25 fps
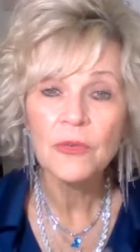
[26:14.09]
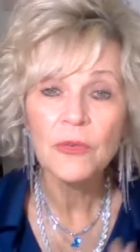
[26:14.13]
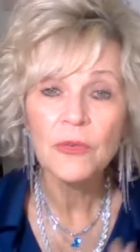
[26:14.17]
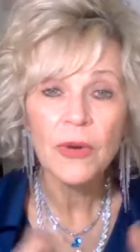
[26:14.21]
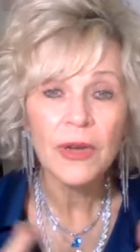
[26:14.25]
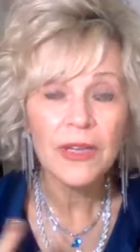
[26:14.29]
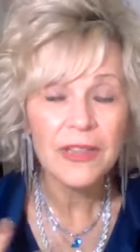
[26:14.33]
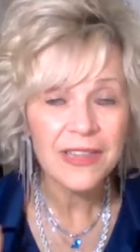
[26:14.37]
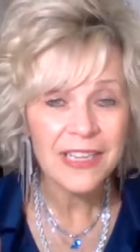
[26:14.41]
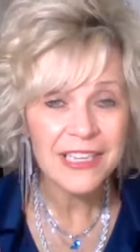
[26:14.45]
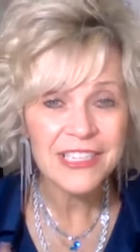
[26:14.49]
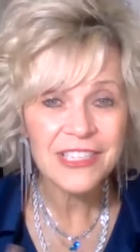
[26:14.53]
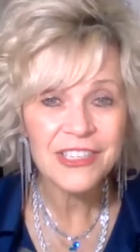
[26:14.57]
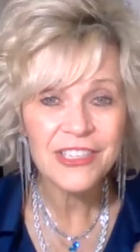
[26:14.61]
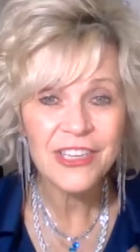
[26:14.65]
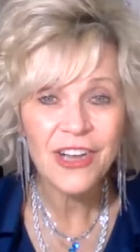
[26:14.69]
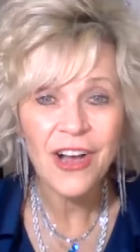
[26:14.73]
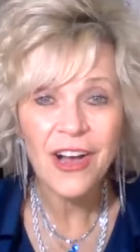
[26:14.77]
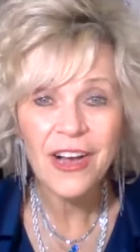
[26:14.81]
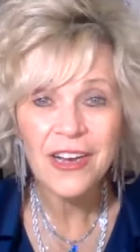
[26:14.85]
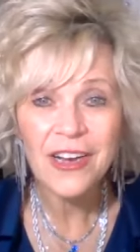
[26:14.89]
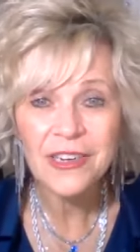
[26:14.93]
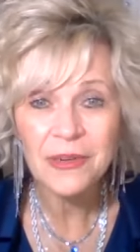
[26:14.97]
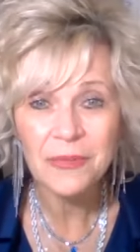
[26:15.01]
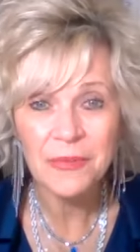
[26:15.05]
Well, let's
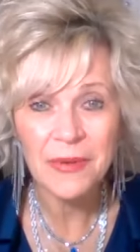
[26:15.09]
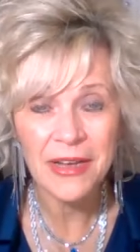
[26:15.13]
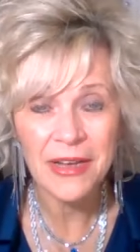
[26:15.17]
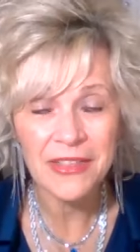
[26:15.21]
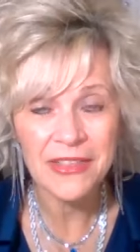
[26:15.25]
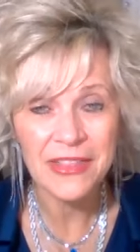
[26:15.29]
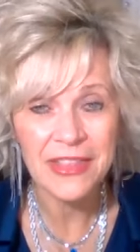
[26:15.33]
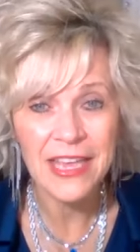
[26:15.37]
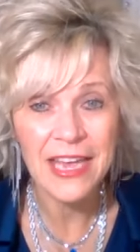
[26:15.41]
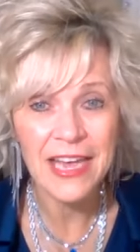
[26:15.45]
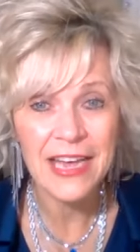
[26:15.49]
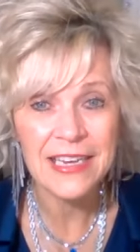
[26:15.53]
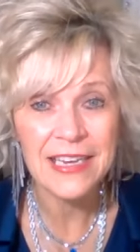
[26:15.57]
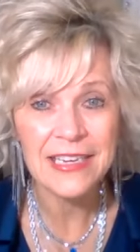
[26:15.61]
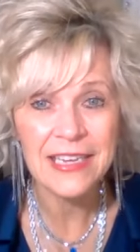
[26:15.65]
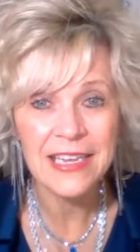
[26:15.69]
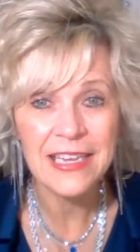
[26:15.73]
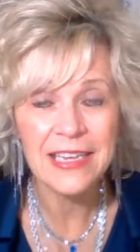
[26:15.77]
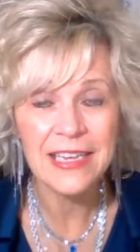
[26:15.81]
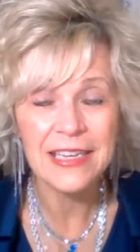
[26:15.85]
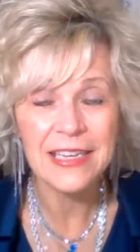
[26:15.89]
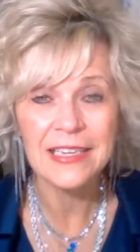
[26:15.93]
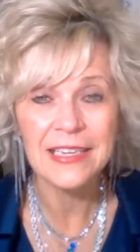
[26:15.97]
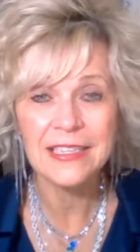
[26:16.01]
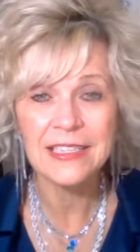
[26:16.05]
talk about that
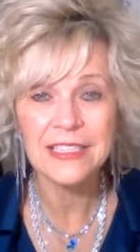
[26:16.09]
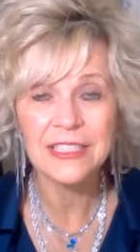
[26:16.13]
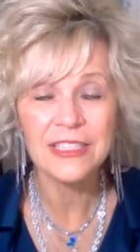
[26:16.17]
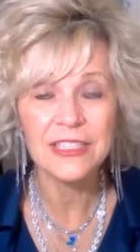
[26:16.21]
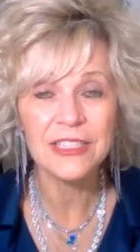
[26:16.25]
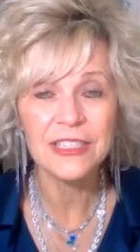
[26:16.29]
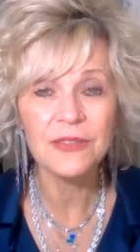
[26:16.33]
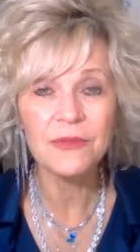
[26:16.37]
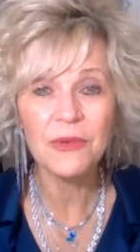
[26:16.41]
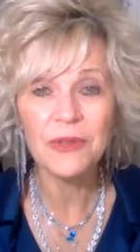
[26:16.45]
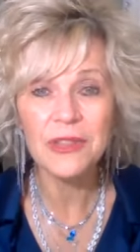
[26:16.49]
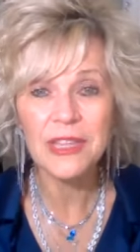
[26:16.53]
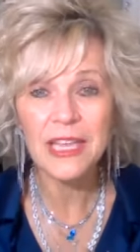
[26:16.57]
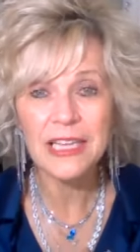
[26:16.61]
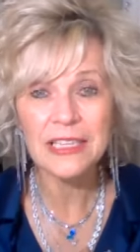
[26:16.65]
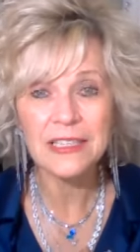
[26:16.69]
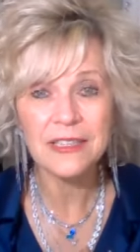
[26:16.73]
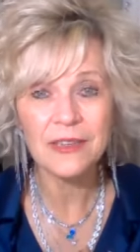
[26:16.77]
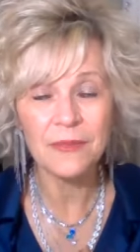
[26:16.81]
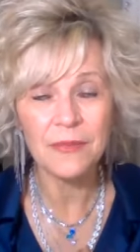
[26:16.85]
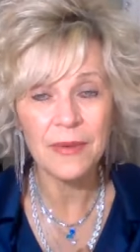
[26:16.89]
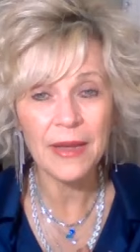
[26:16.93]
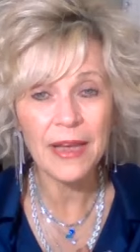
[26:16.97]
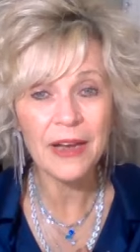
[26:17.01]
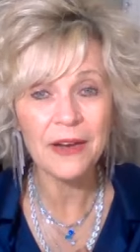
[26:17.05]
and see what
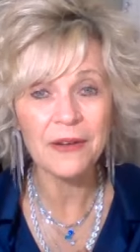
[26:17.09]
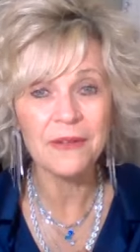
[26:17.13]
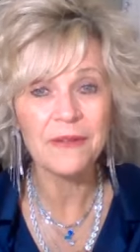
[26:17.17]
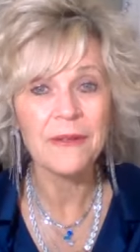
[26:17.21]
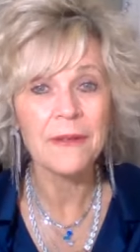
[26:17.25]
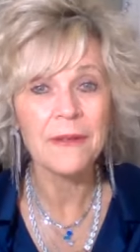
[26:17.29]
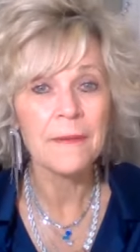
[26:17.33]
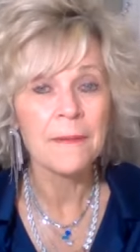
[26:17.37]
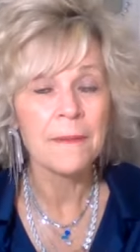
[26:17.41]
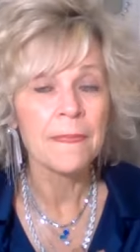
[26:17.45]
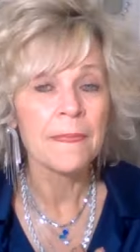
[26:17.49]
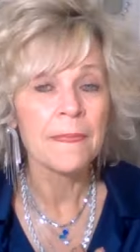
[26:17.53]
that's about.